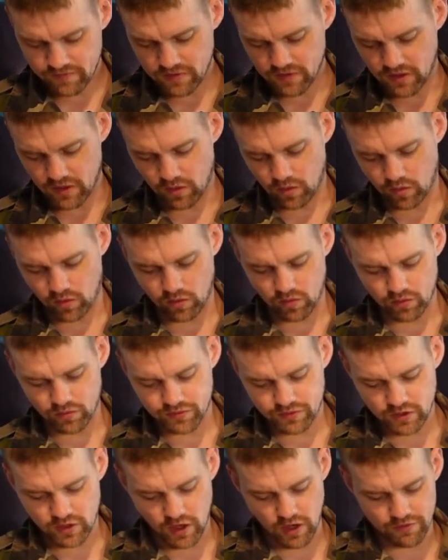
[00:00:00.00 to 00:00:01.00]
the old
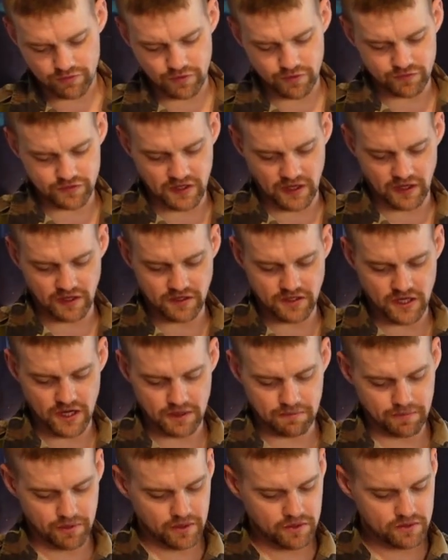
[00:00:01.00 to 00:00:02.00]
CAR-15
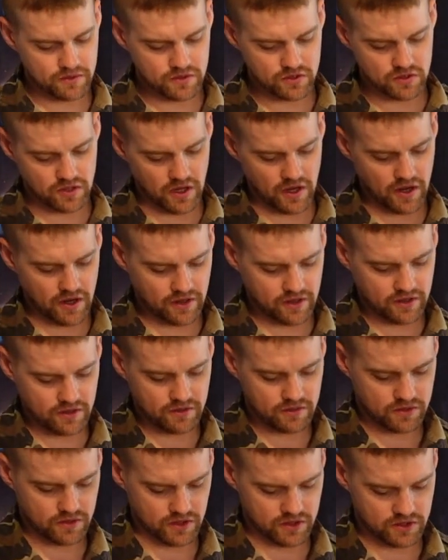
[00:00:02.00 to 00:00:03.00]
type stock.
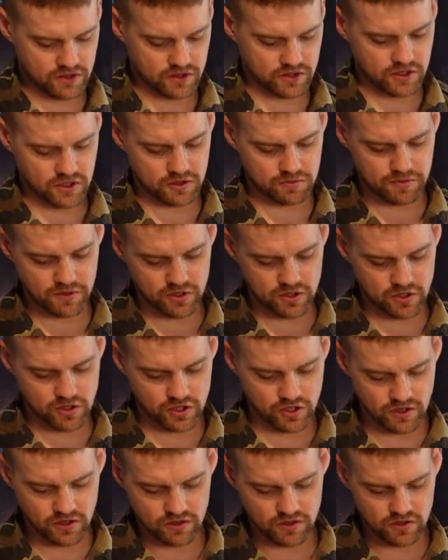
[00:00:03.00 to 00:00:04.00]
It's a 6
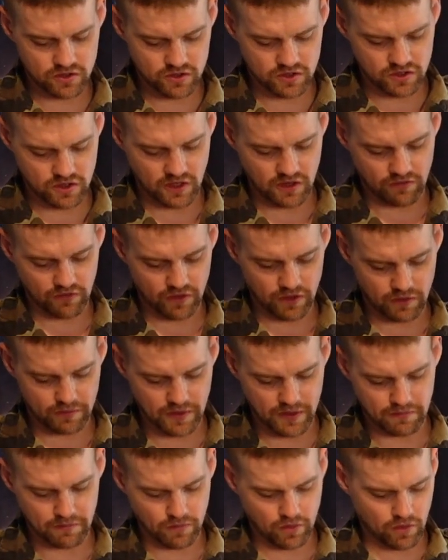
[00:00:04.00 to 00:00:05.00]
position, just to give a little
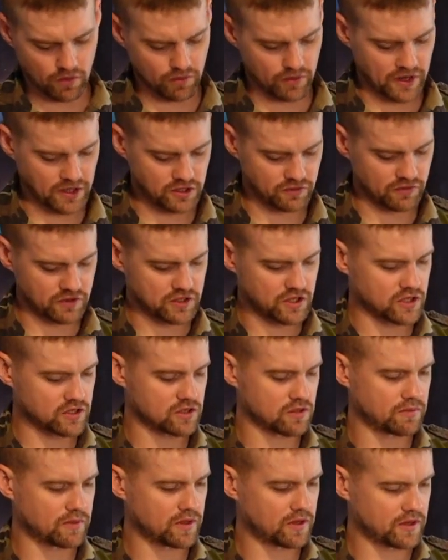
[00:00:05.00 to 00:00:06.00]
bit more range of
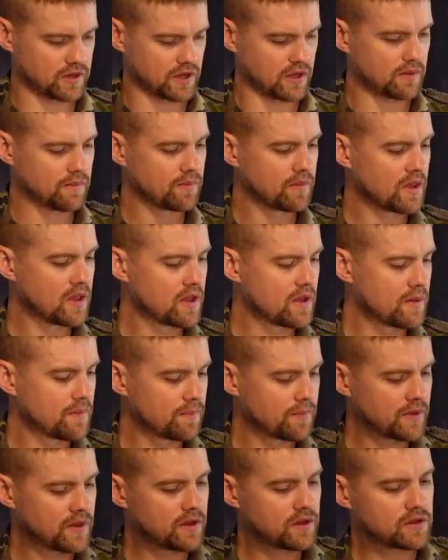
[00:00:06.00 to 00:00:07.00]
adjustability.
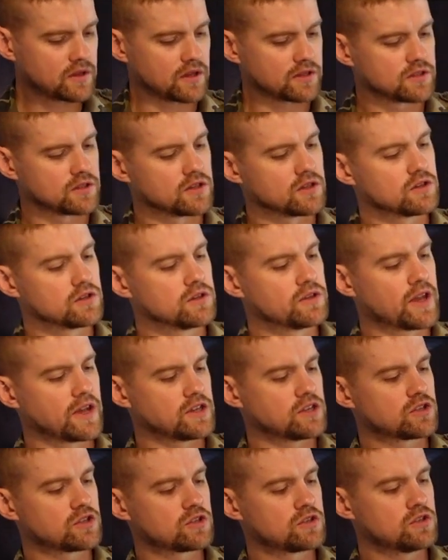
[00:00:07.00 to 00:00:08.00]
Got the
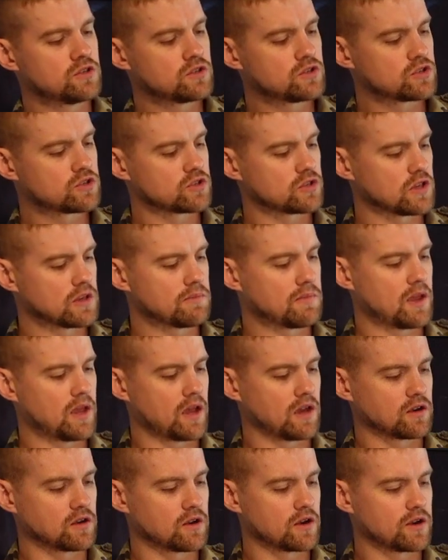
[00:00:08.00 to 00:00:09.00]
nice slim
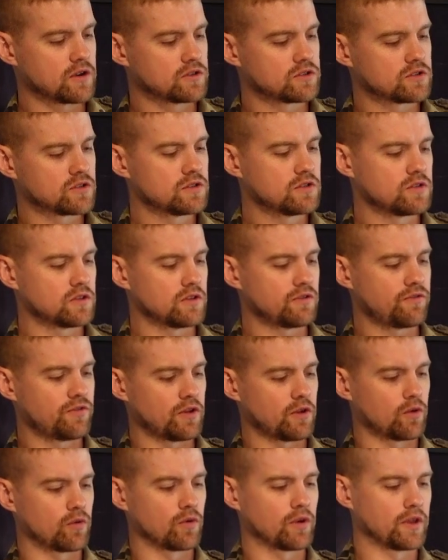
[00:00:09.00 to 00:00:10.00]
handguards. They
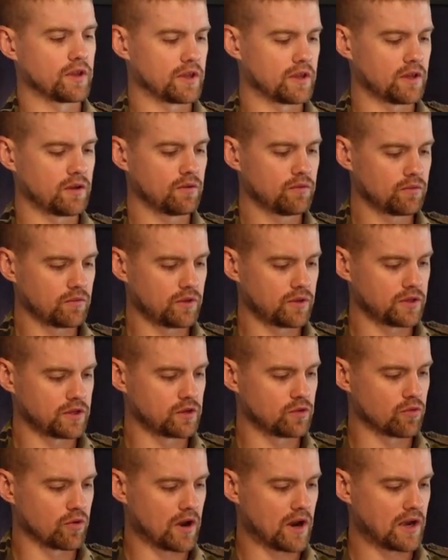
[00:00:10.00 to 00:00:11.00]
feel really, really
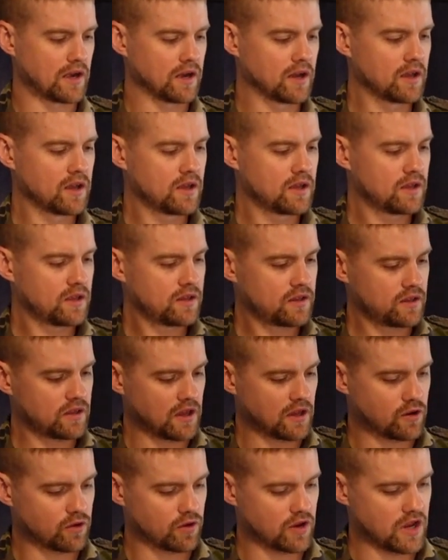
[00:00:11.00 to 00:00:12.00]
great.
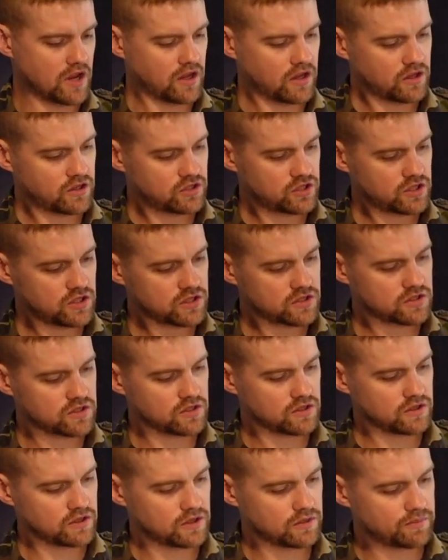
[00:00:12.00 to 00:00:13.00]
They creak just
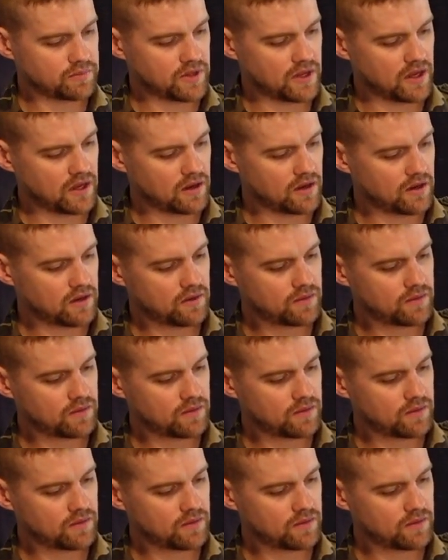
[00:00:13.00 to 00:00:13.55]
a little bit,